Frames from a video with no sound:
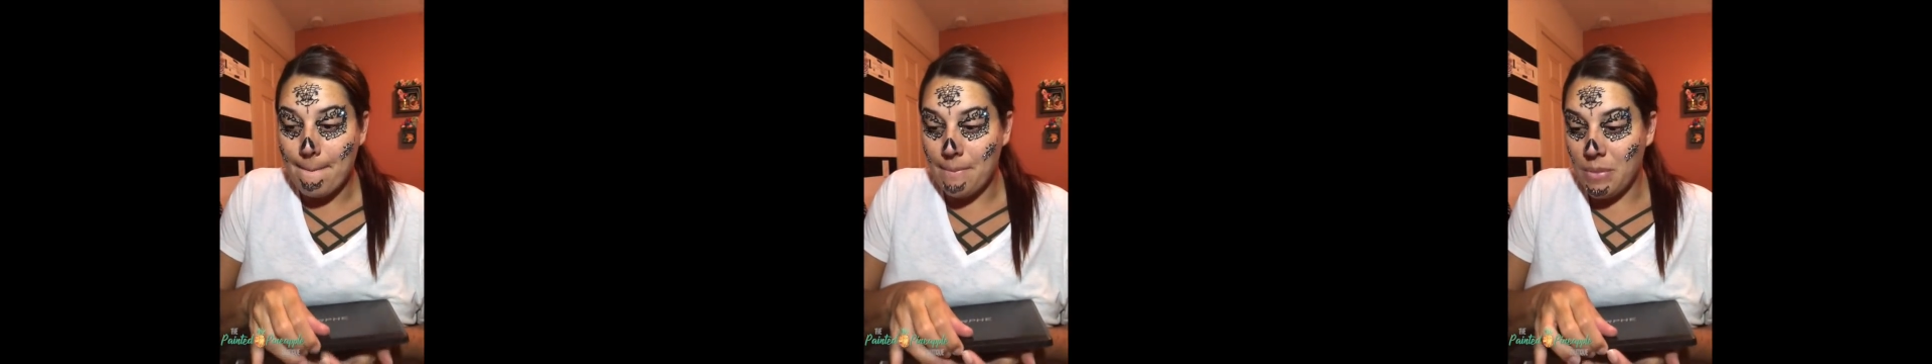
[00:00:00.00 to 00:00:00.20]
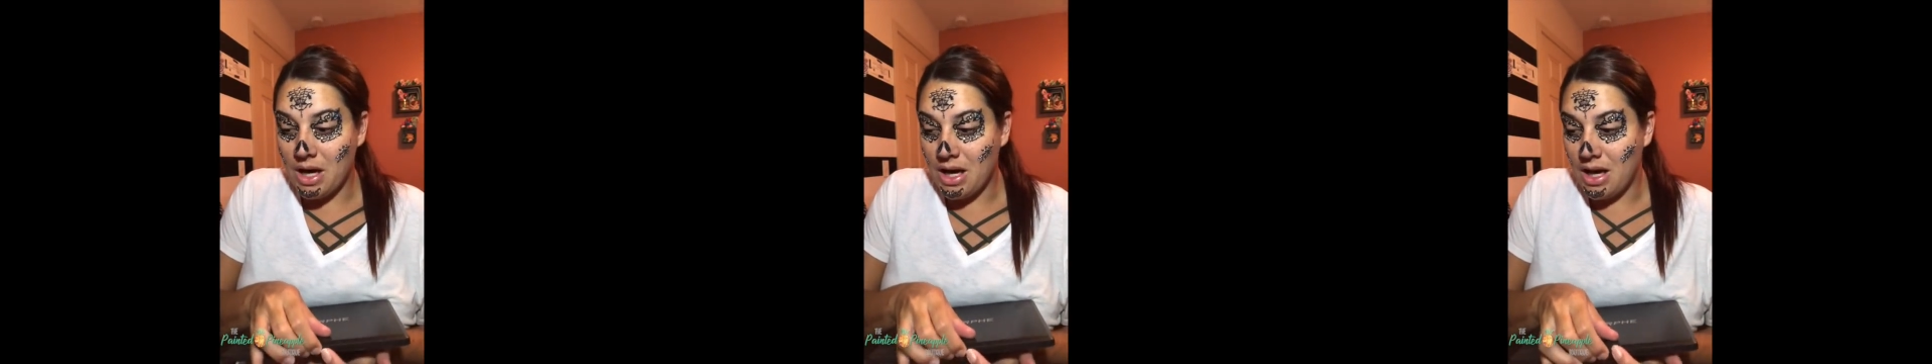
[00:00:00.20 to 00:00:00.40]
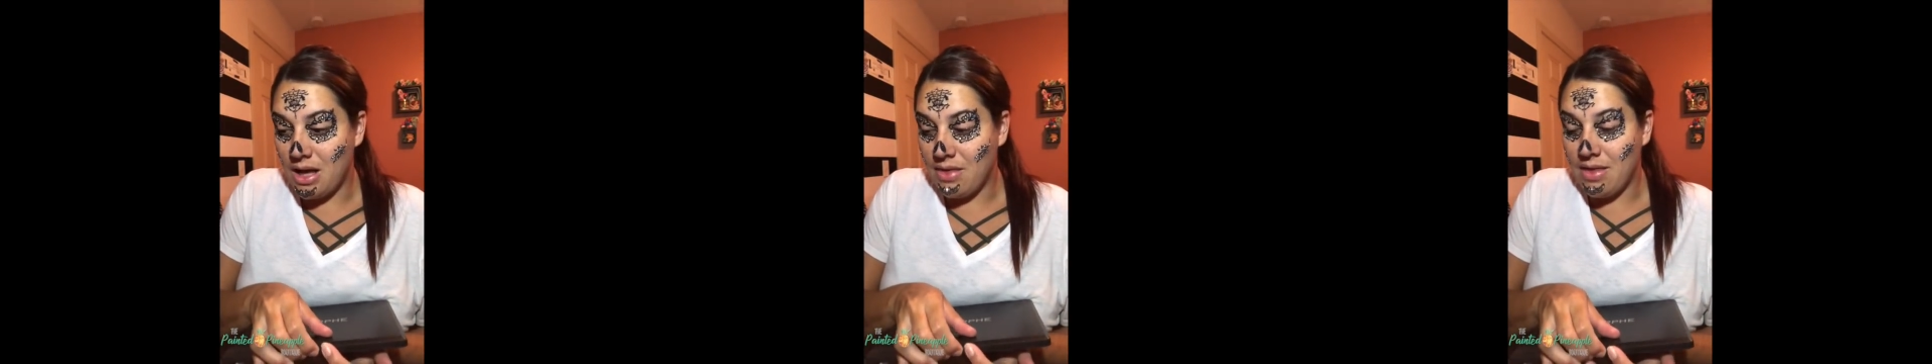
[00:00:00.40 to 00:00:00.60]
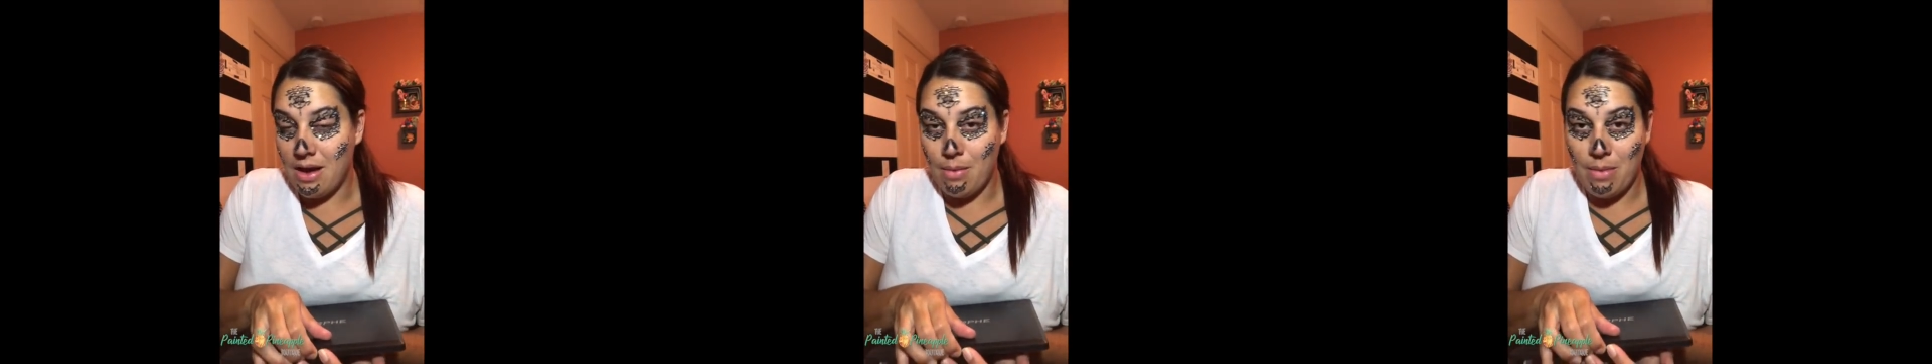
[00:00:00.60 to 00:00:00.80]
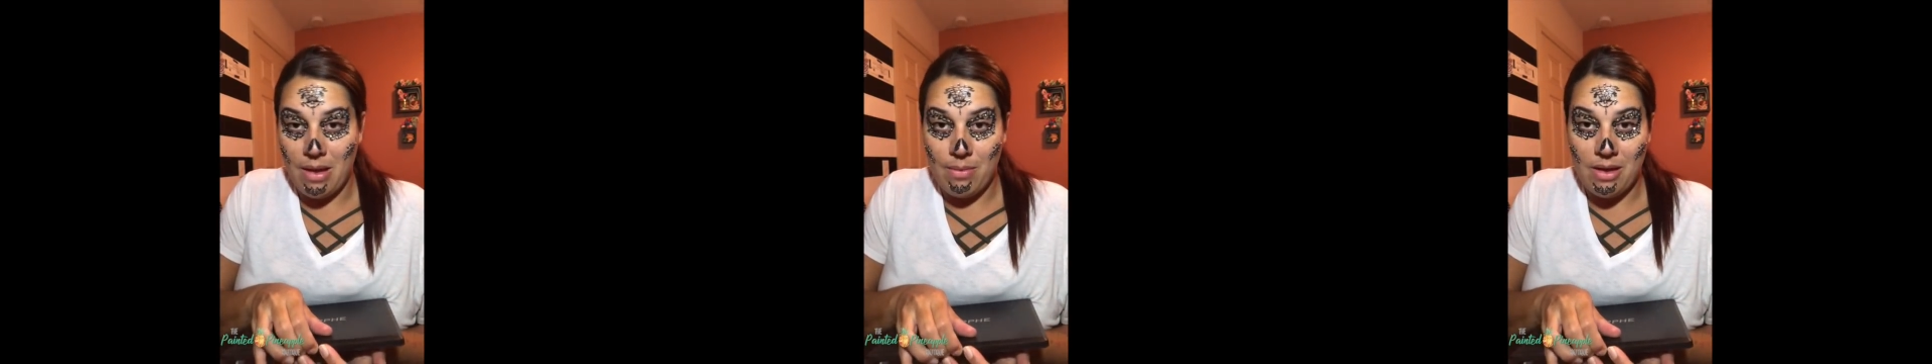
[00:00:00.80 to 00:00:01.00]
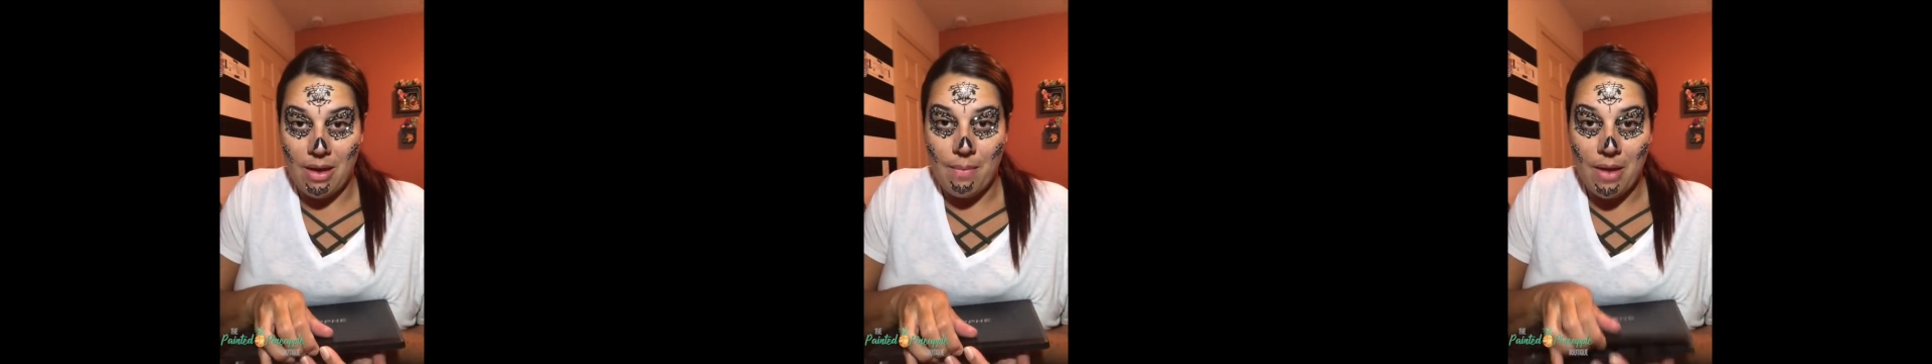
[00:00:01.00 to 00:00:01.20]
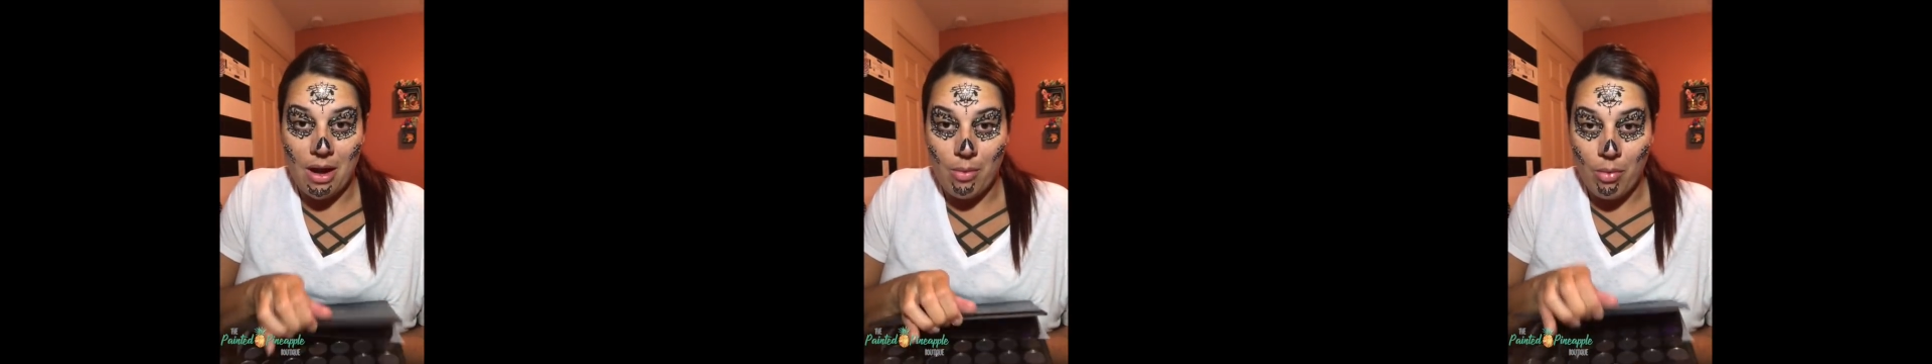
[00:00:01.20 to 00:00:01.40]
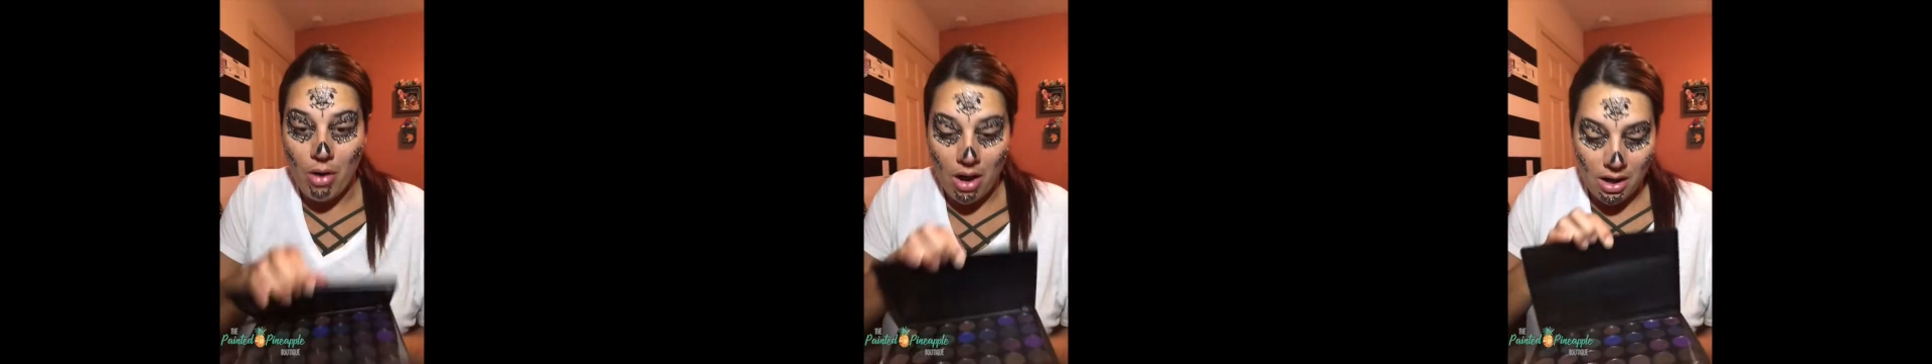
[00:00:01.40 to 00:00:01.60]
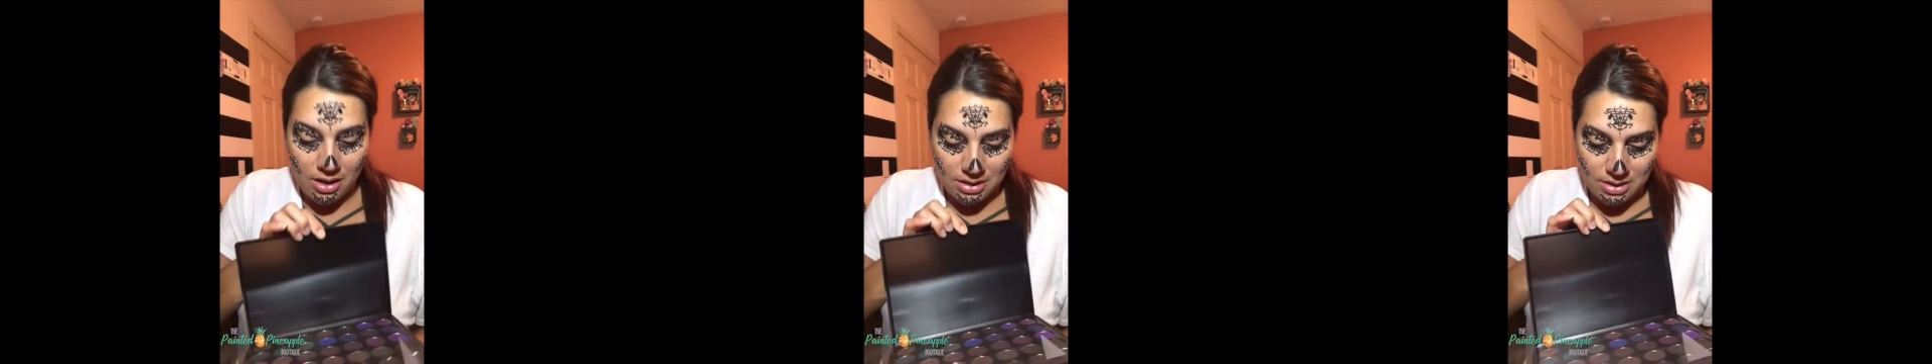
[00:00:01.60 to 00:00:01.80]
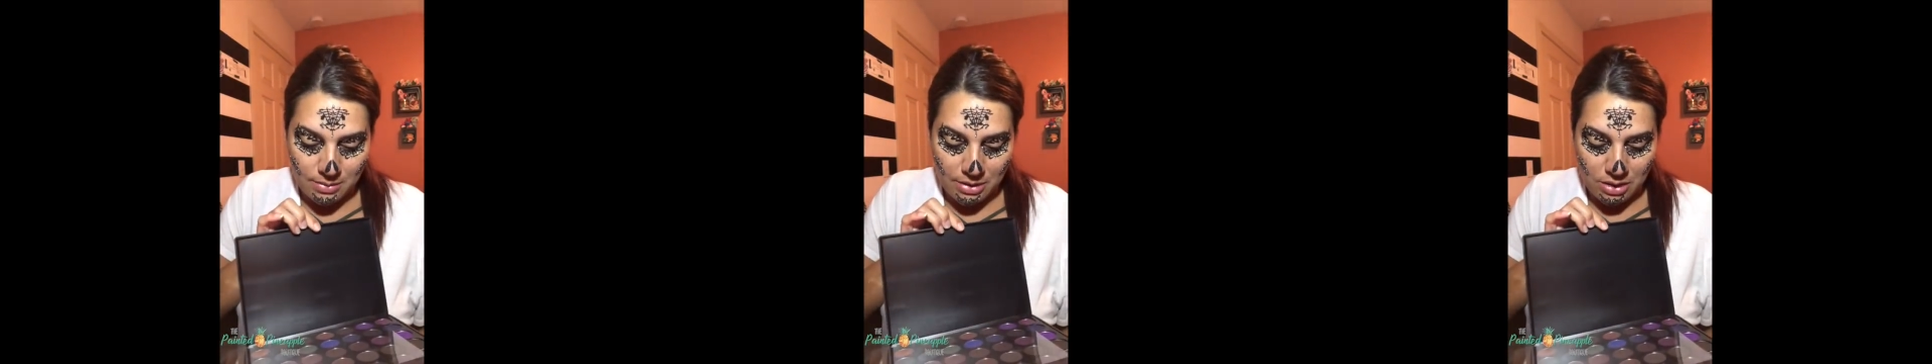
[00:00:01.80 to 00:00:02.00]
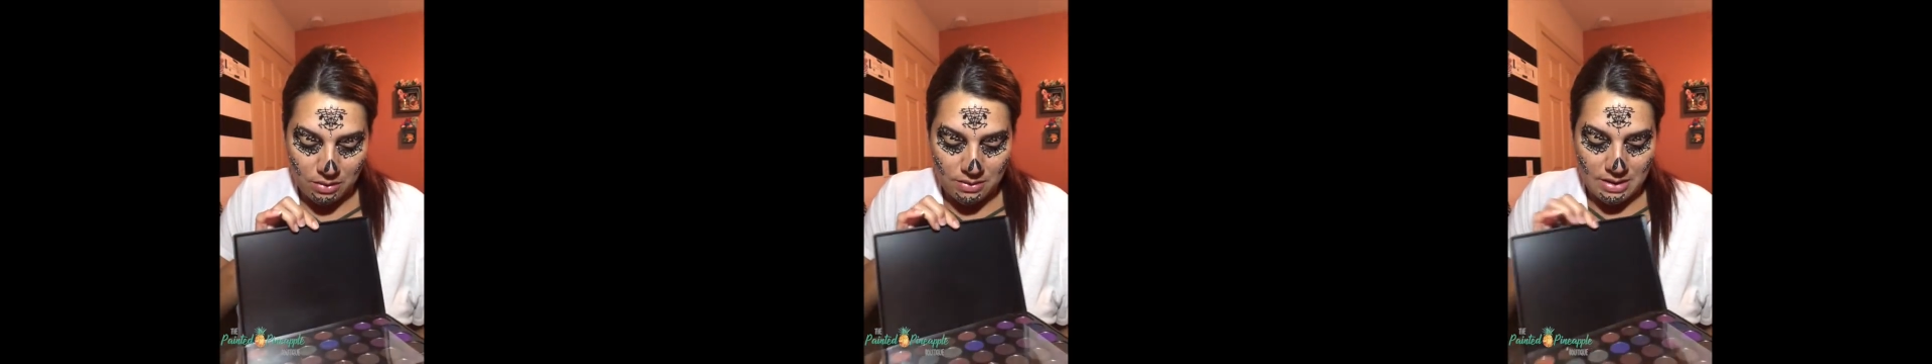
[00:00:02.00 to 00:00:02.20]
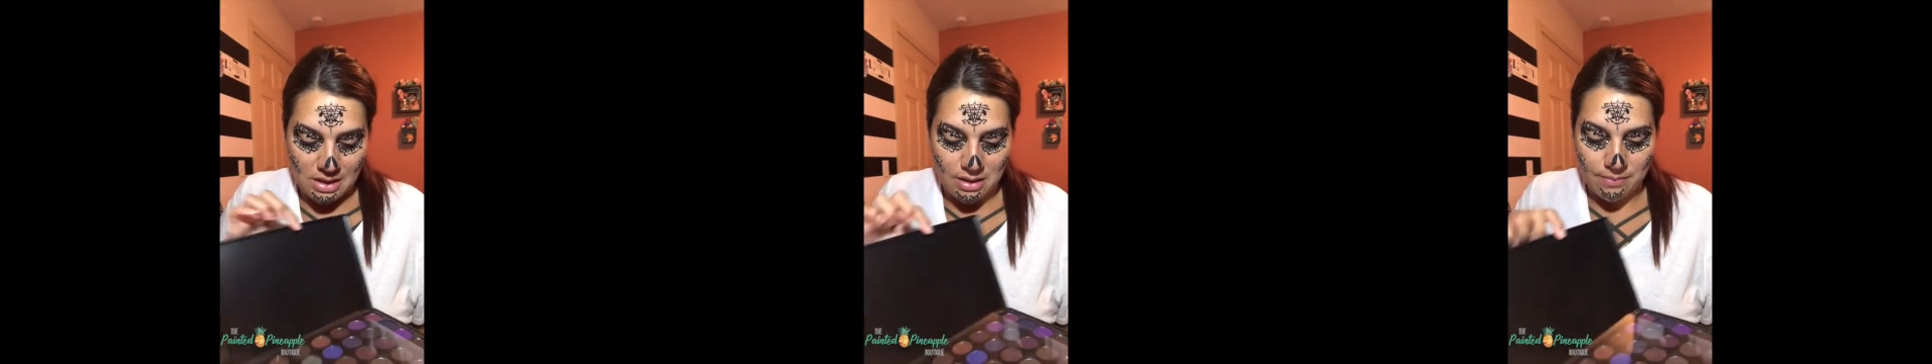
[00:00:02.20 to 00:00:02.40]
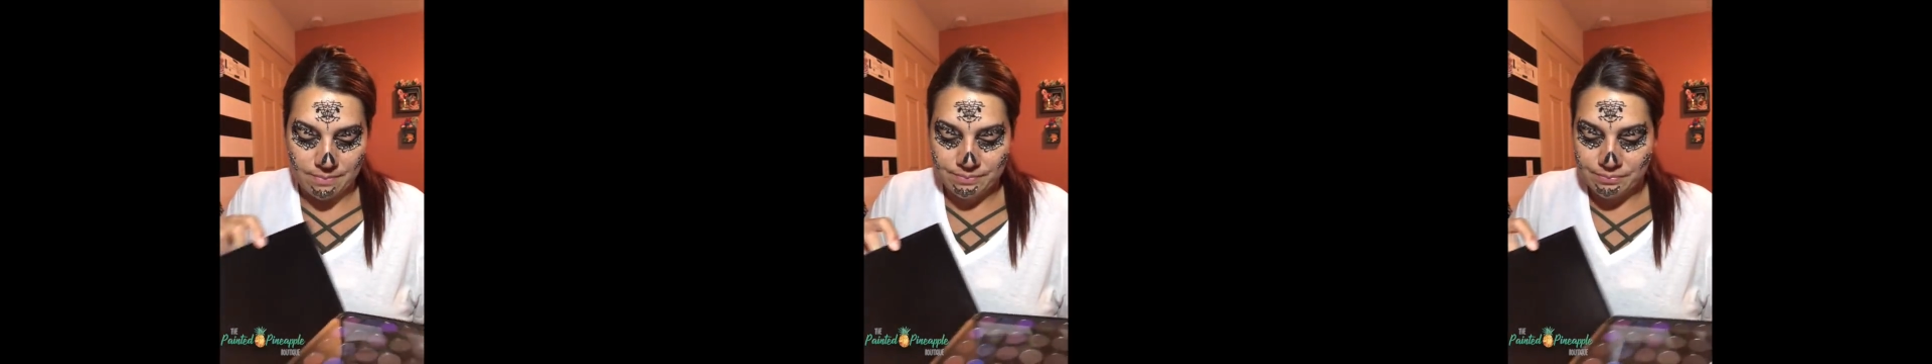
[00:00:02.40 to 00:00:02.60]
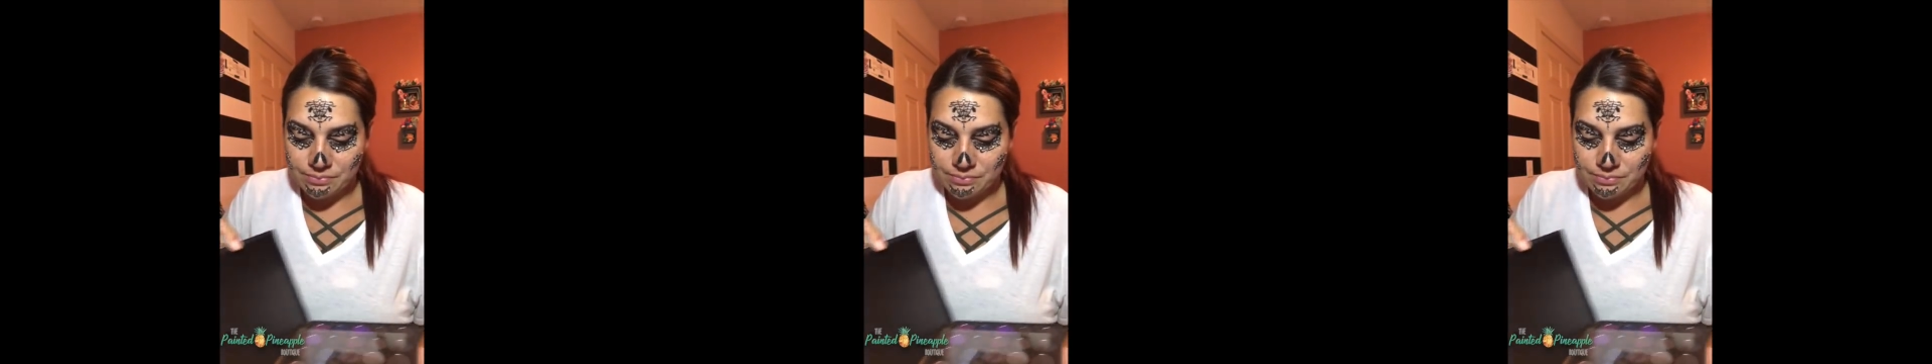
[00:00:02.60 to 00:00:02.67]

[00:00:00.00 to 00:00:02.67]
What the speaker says: but there may be a better product to be using.